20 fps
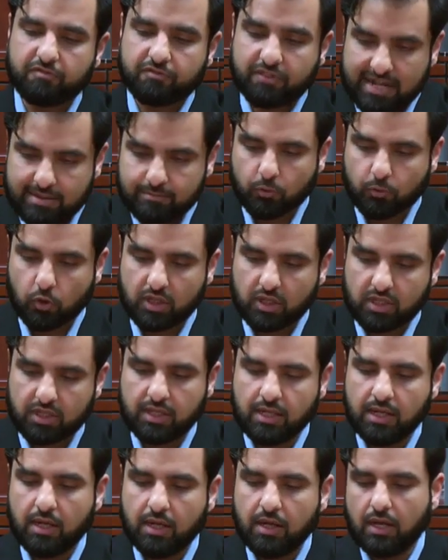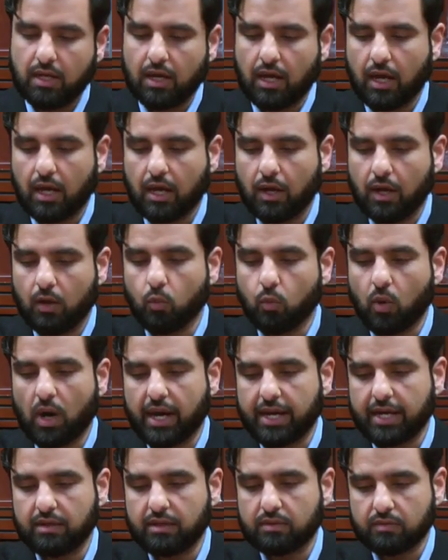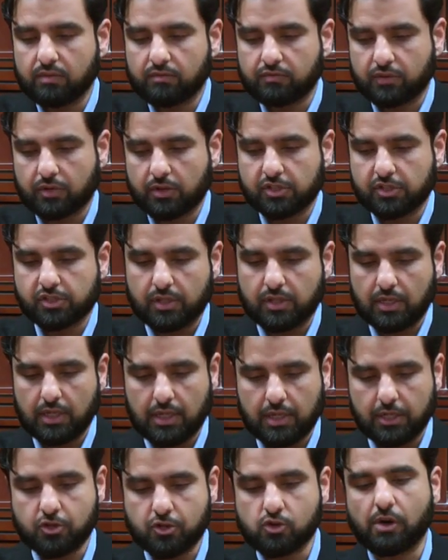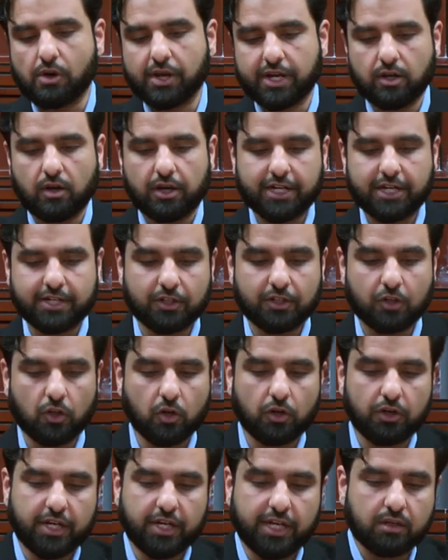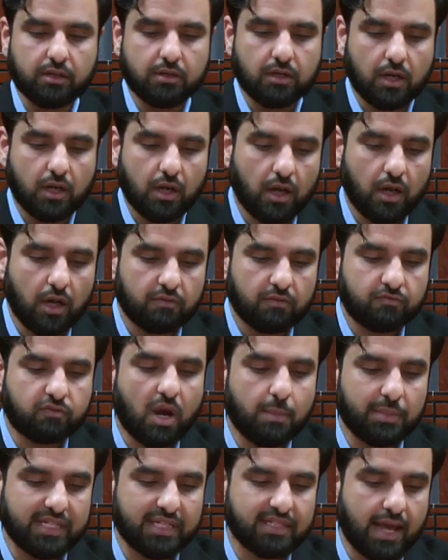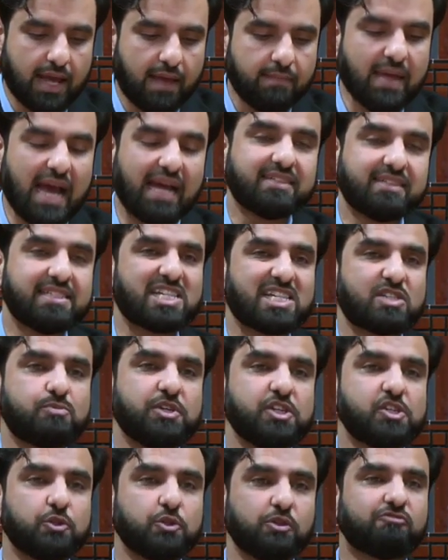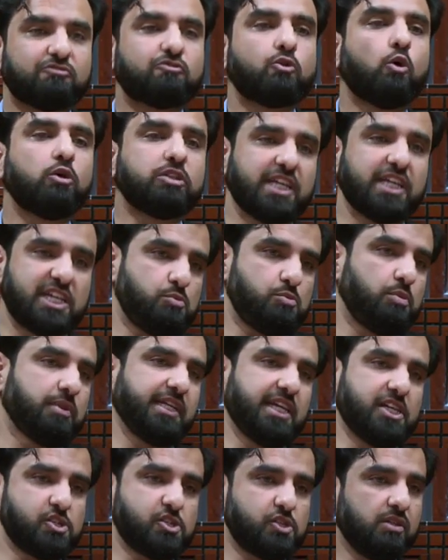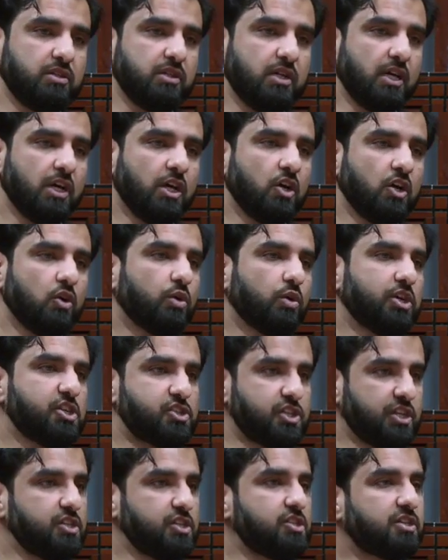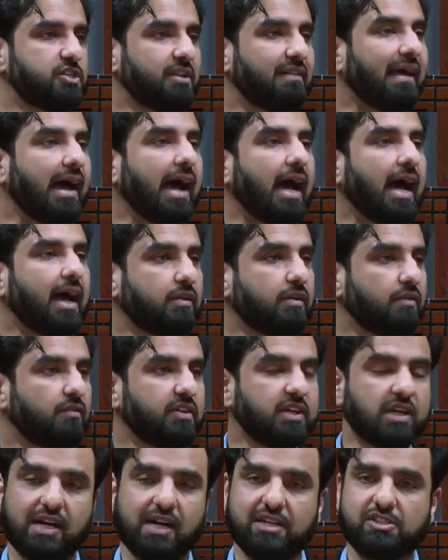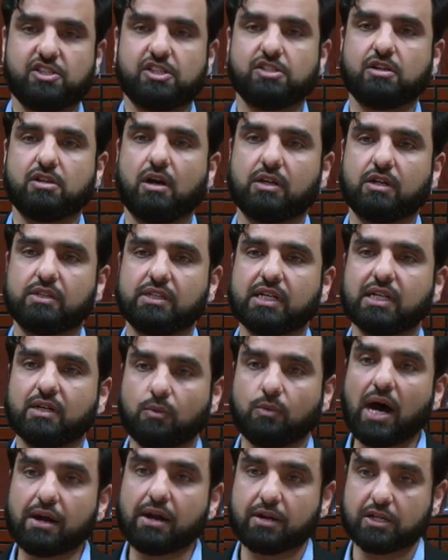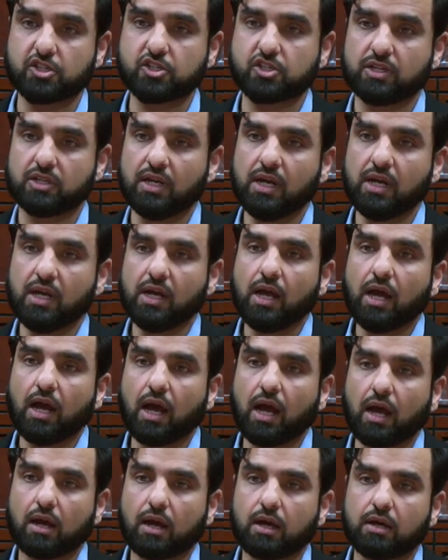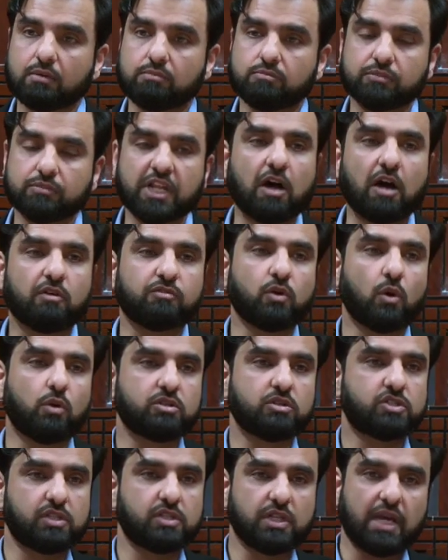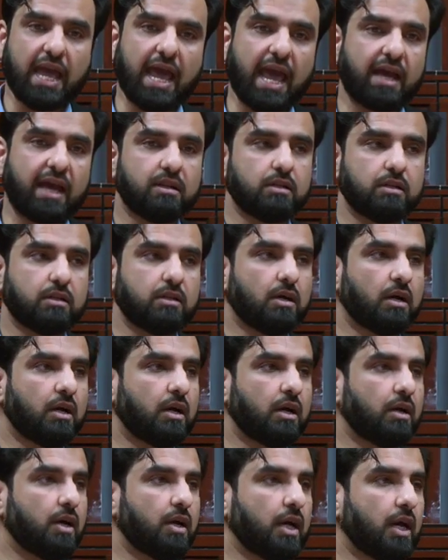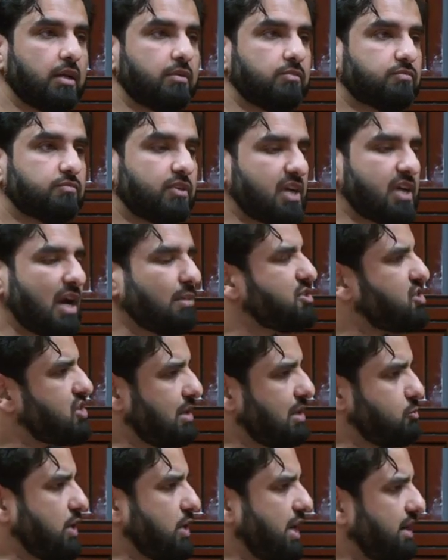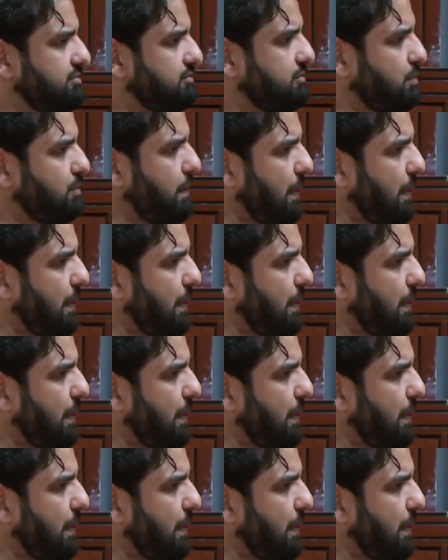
framework while first drawing on it and learning from it. And that takes me to the fourth explanation, which is that the ISIS are the Khawarij. Now, of course, and for how much time do I have?